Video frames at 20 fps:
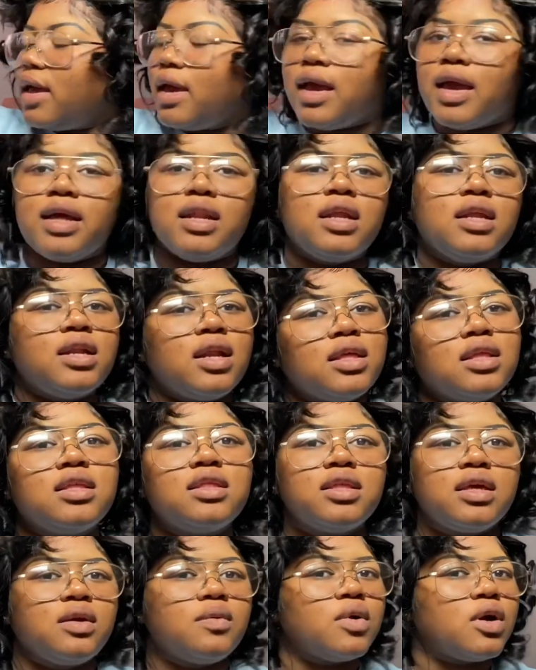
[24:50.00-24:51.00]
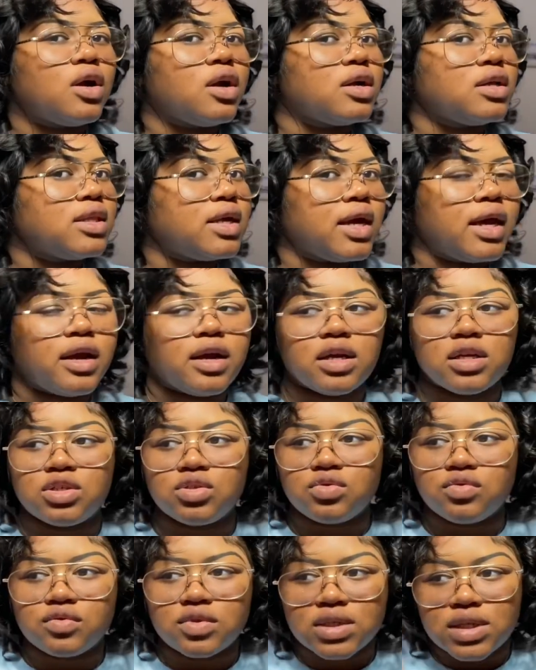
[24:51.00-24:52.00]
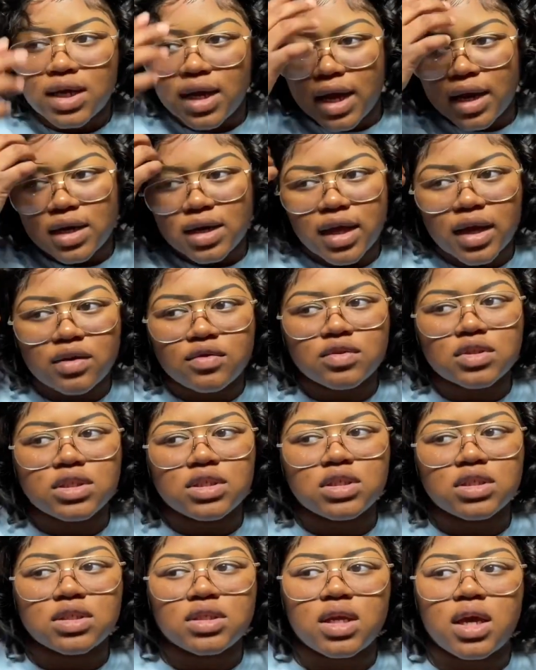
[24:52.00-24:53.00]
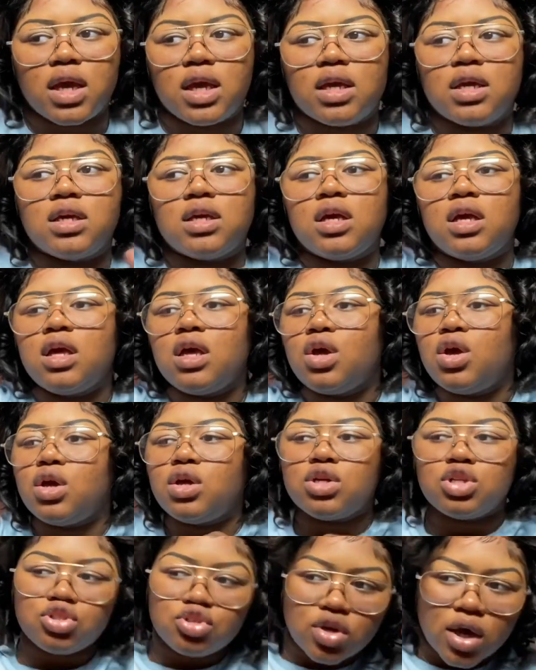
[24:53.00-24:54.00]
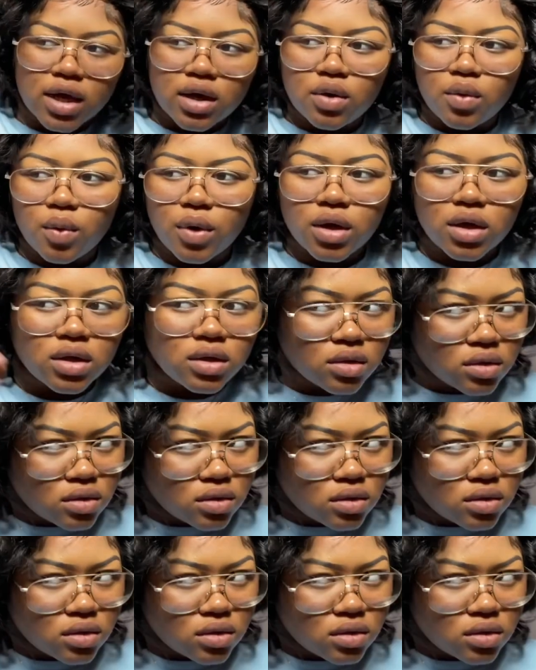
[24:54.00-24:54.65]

And another thing with curling hair is you really gotta really just try to work